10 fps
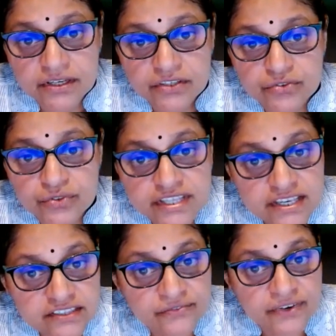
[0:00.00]
So
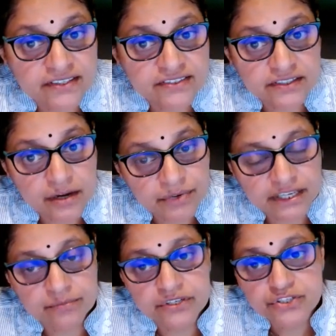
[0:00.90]
these facts are
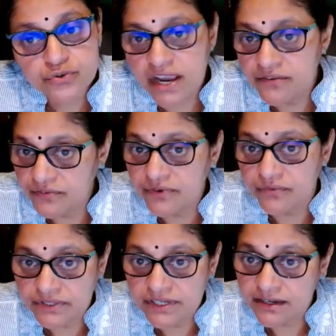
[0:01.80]
applicable to
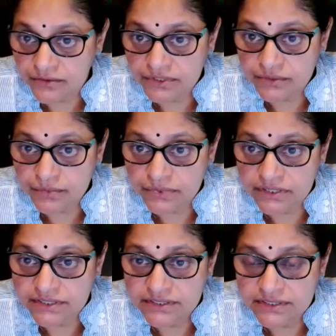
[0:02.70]
everyone around the
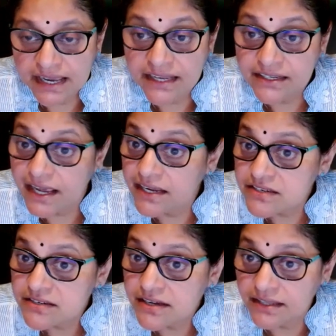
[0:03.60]
world, and
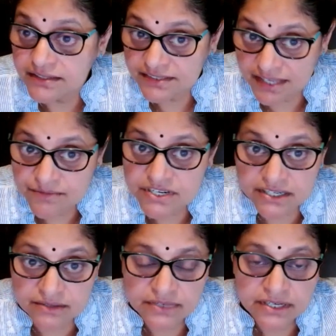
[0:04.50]
yet at the same
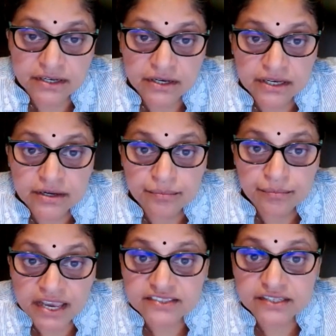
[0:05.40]
time
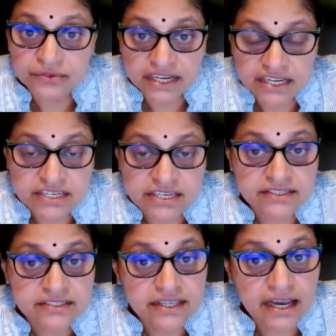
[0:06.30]
makes our
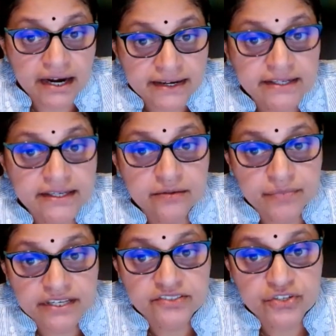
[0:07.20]
India the ideal
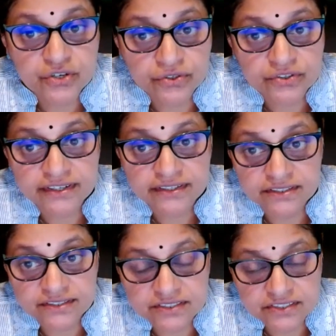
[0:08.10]
place to contract
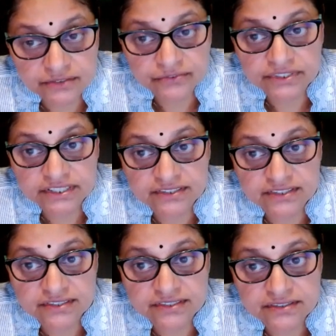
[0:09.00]
this dreadful
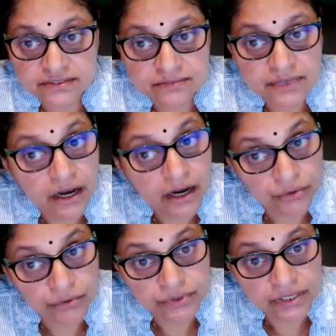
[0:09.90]
disease.
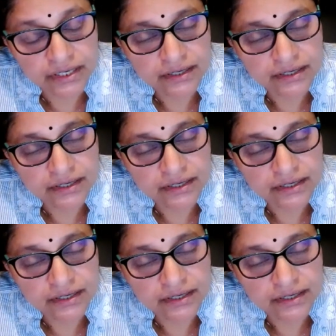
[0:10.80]
How?